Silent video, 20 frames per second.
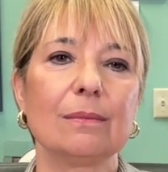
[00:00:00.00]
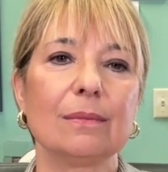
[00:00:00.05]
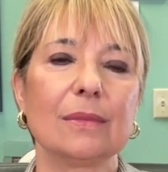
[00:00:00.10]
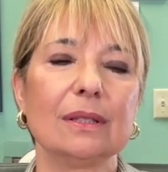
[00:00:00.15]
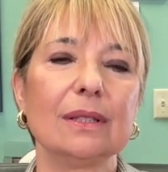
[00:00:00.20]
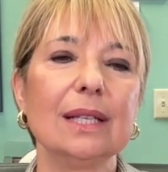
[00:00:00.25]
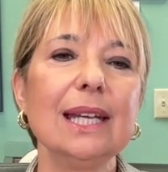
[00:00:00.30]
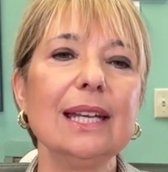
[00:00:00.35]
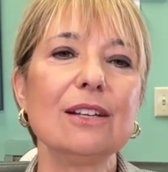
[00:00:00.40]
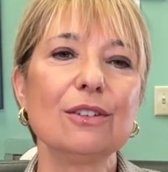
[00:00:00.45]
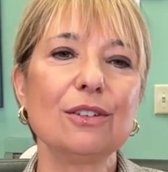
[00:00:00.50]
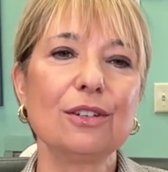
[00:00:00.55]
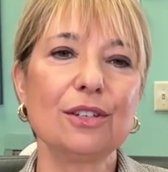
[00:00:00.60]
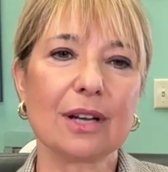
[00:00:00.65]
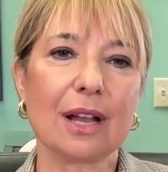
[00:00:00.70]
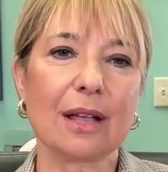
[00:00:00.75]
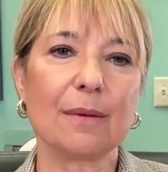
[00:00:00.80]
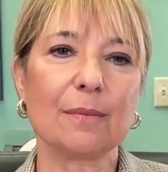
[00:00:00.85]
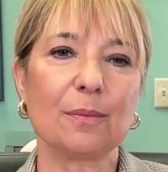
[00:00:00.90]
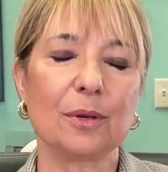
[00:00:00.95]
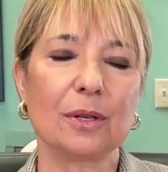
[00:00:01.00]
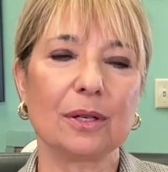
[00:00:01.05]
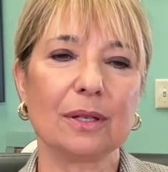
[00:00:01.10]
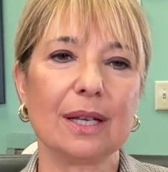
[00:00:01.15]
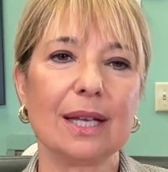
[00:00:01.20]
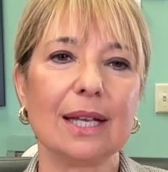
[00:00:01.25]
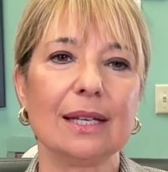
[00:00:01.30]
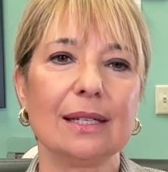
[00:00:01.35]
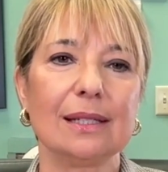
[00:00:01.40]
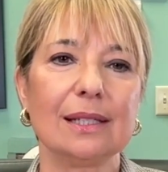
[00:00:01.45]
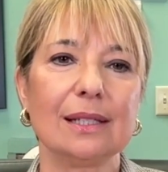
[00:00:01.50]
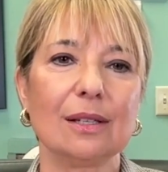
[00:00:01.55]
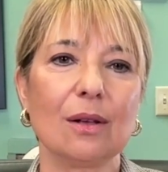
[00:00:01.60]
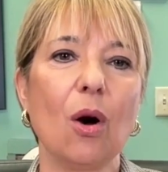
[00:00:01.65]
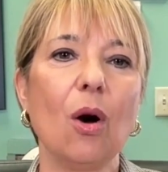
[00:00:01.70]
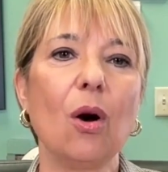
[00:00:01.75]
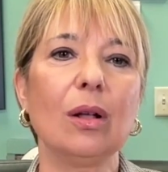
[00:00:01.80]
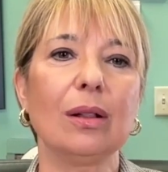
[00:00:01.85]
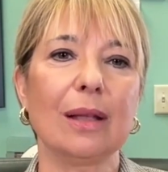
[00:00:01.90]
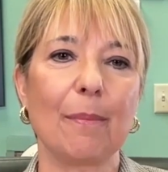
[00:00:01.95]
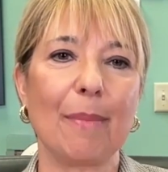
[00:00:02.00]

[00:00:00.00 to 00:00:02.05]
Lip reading: leadership is all